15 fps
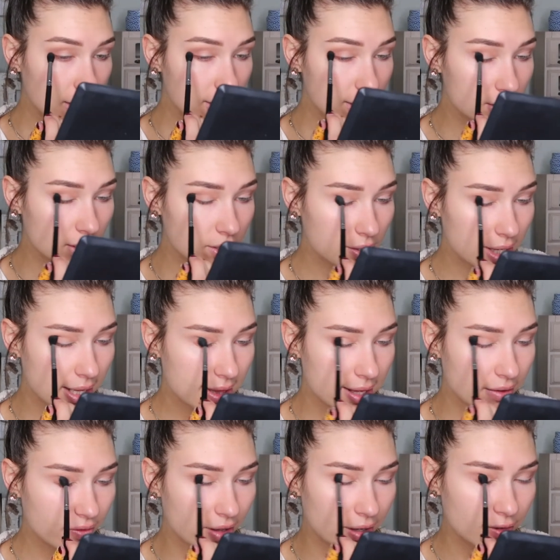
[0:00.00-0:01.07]
Did y'all do
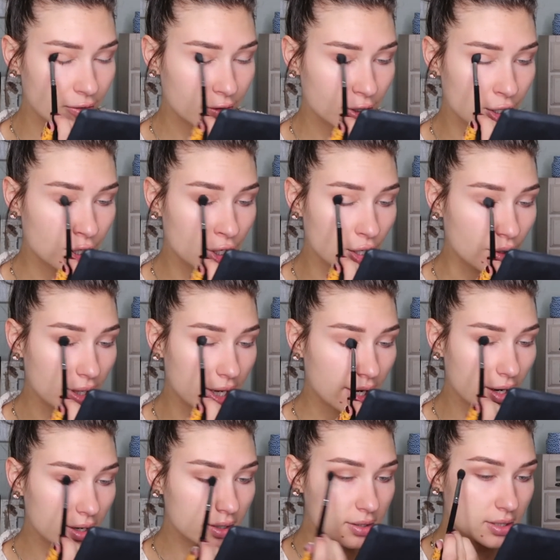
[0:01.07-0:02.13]
anything fun for New
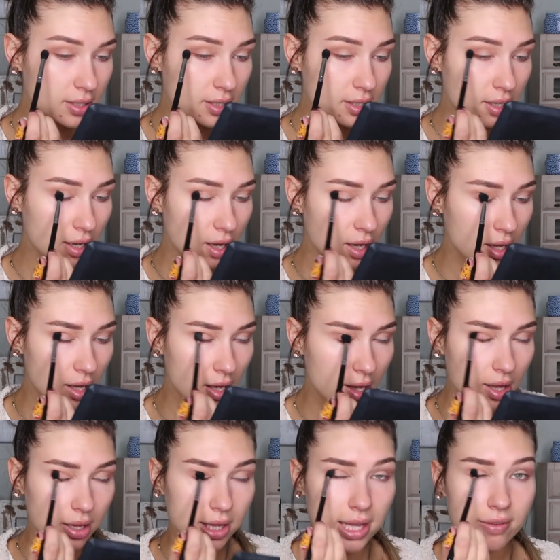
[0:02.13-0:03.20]
Year's?
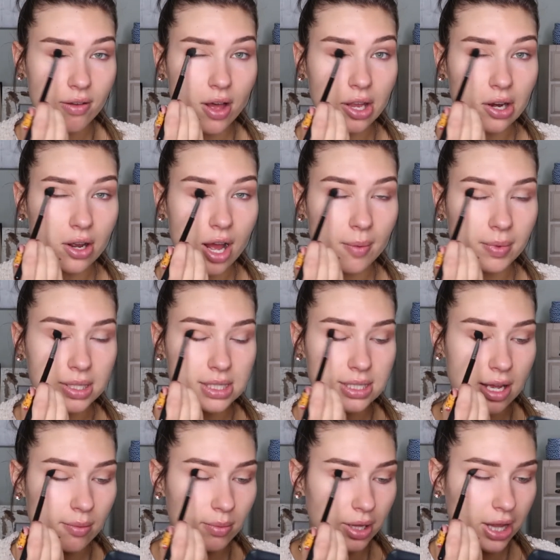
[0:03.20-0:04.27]
Leave all your comments
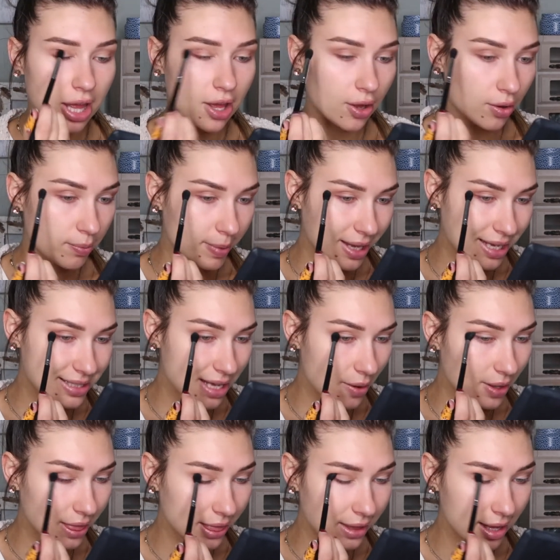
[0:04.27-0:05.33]
down below because
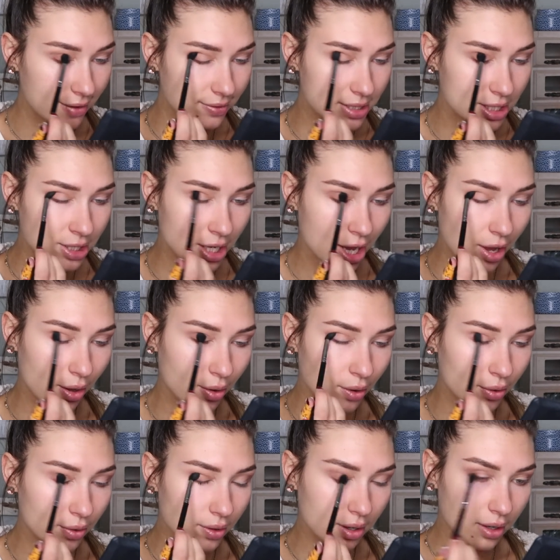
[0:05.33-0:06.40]
I would love to
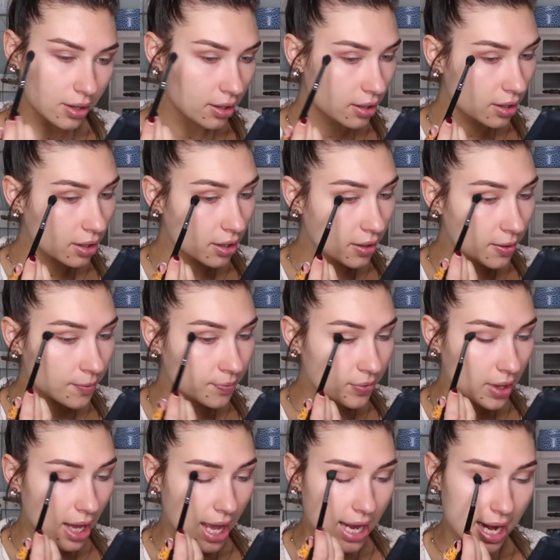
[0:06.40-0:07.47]
know.
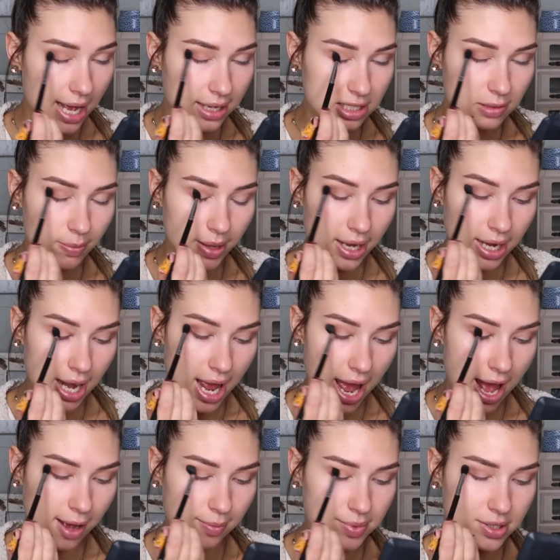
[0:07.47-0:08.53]
It has been
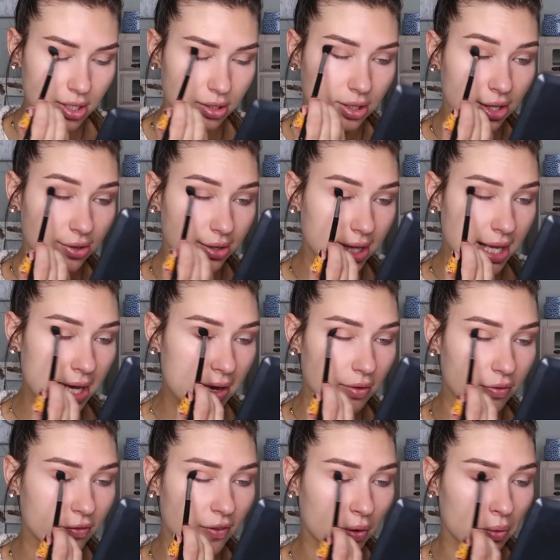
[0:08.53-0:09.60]
absolutely
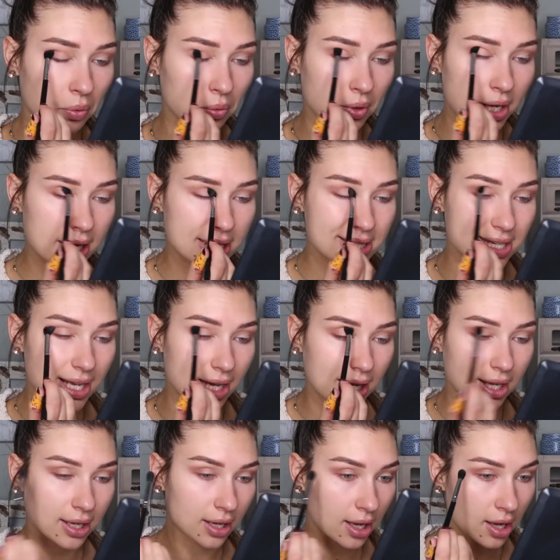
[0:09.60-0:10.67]

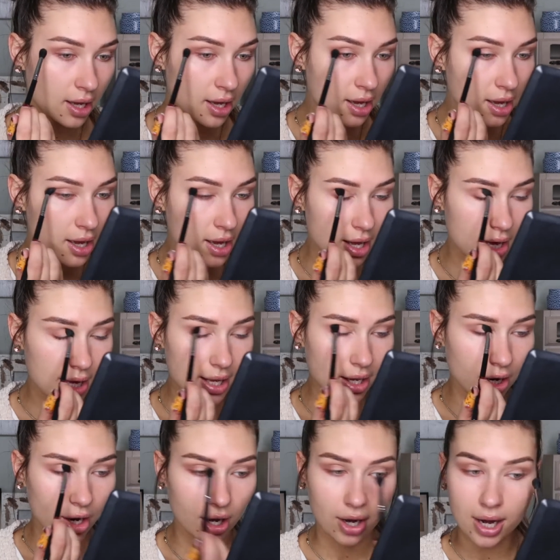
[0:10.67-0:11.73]
freezing
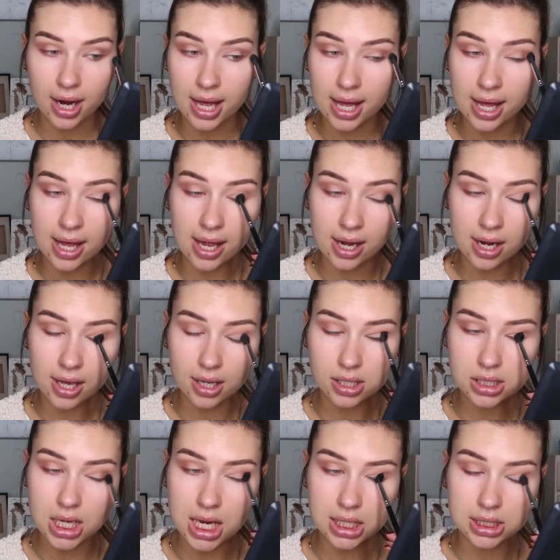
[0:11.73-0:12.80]
here in
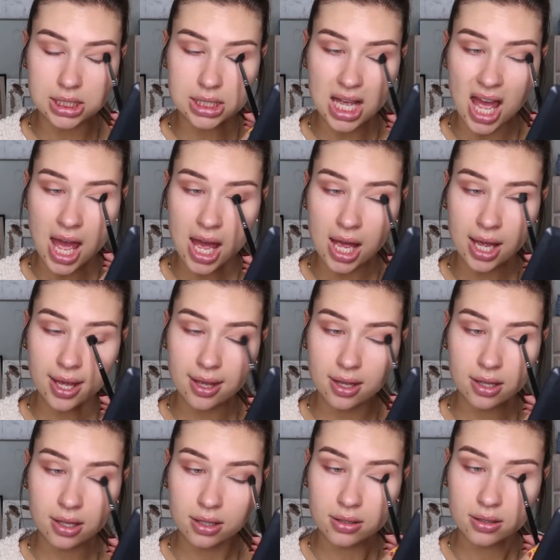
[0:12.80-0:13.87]
Tennessee.